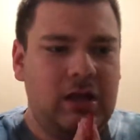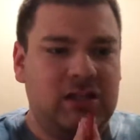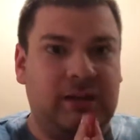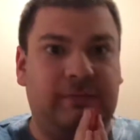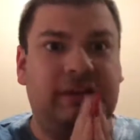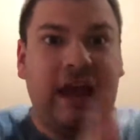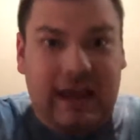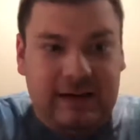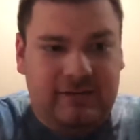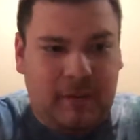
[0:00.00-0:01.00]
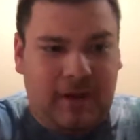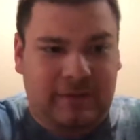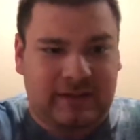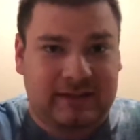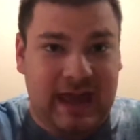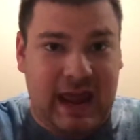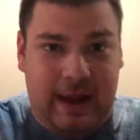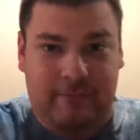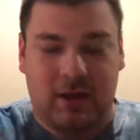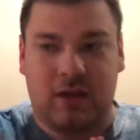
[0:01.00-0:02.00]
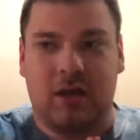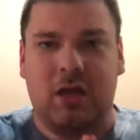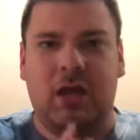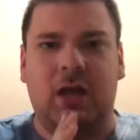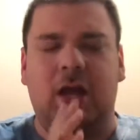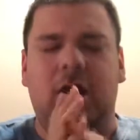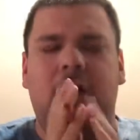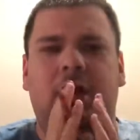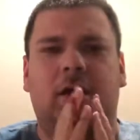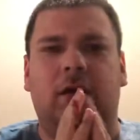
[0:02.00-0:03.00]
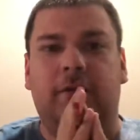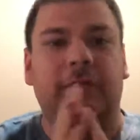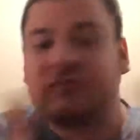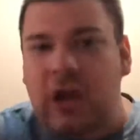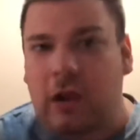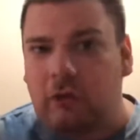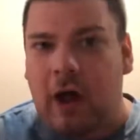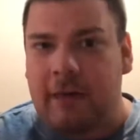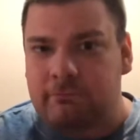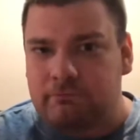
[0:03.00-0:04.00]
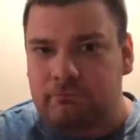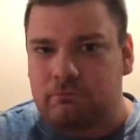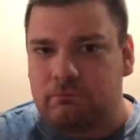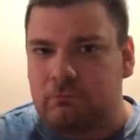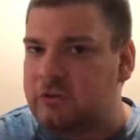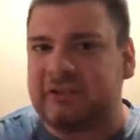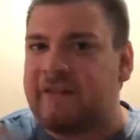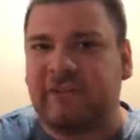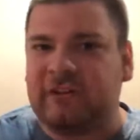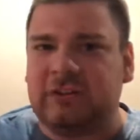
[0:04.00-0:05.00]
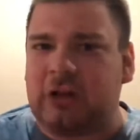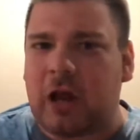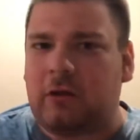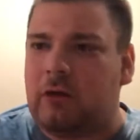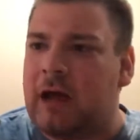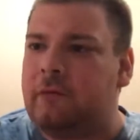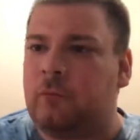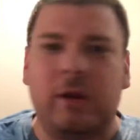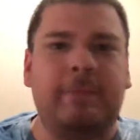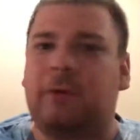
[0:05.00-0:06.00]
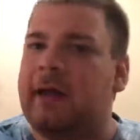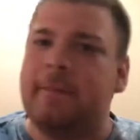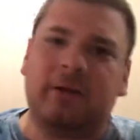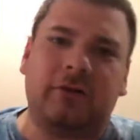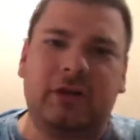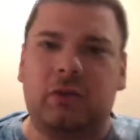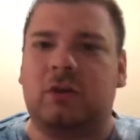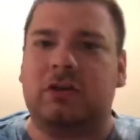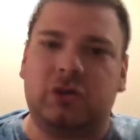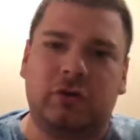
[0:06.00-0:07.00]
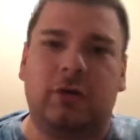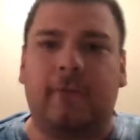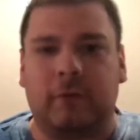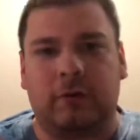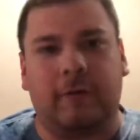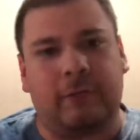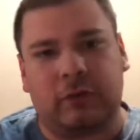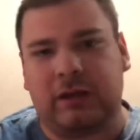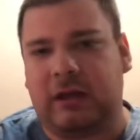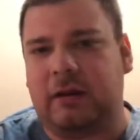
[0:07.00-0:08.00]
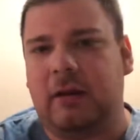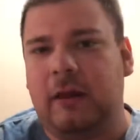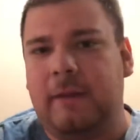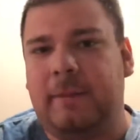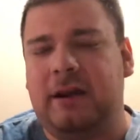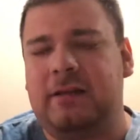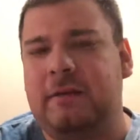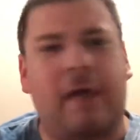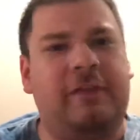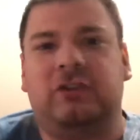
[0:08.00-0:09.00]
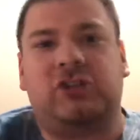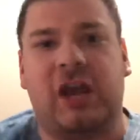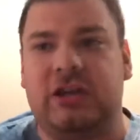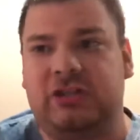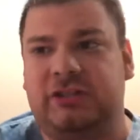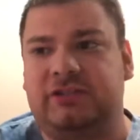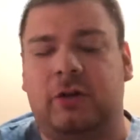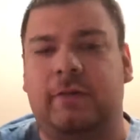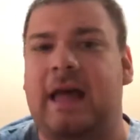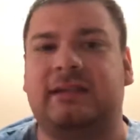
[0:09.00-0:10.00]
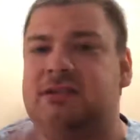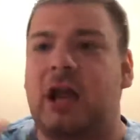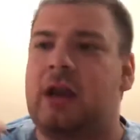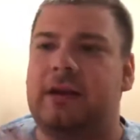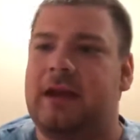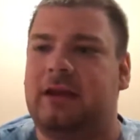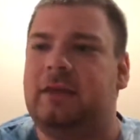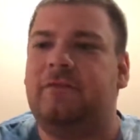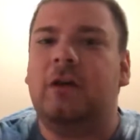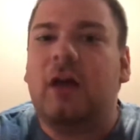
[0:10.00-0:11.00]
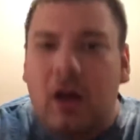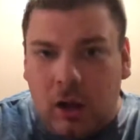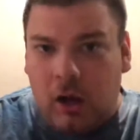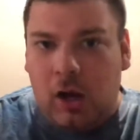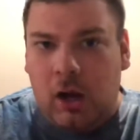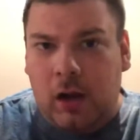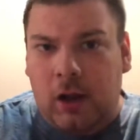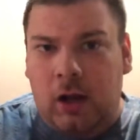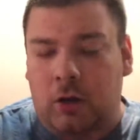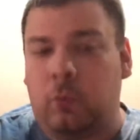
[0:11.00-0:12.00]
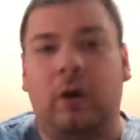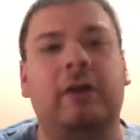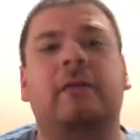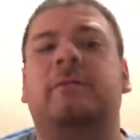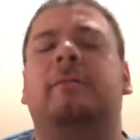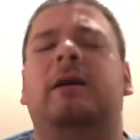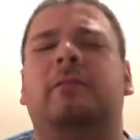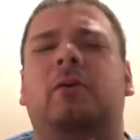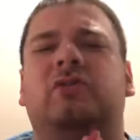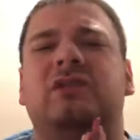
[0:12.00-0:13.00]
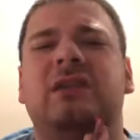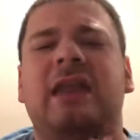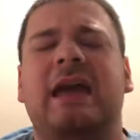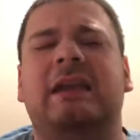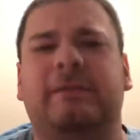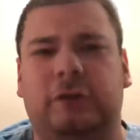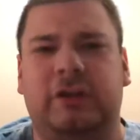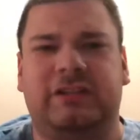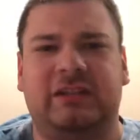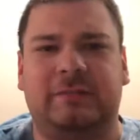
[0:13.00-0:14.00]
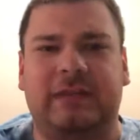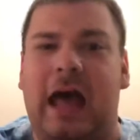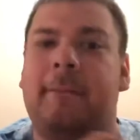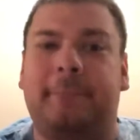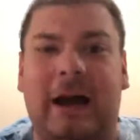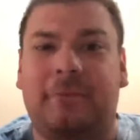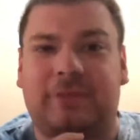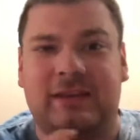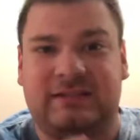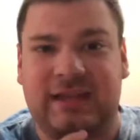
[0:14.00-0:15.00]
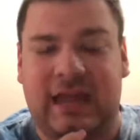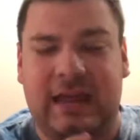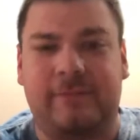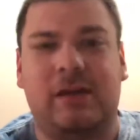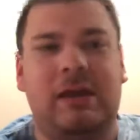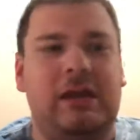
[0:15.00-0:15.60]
some of the negatives about this game. There's not a lot. There's definitely not a lot. Replayability, you can do it over and over again, but nothing changes, so that's not a negative. One of my most negative criticisms about this game